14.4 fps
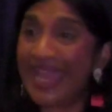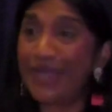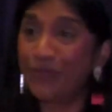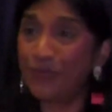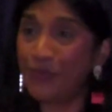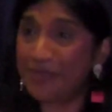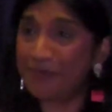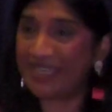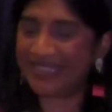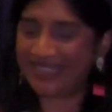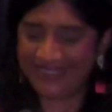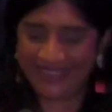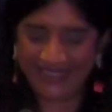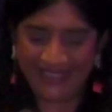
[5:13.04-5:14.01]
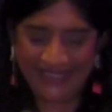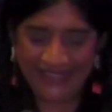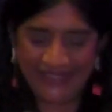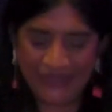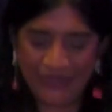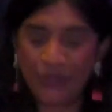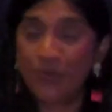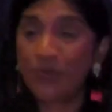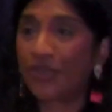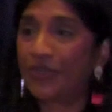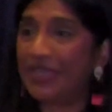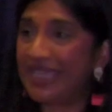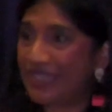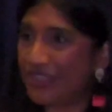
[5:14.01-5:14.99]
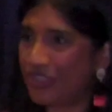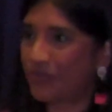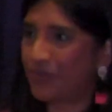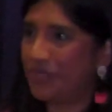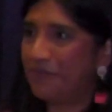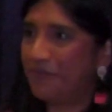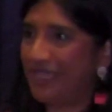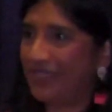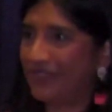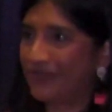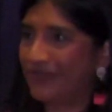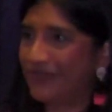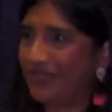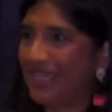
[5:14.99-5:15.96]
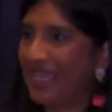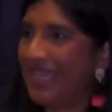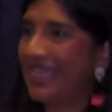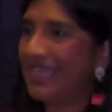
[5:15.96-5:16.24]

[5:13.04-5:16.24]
and women who are history makers,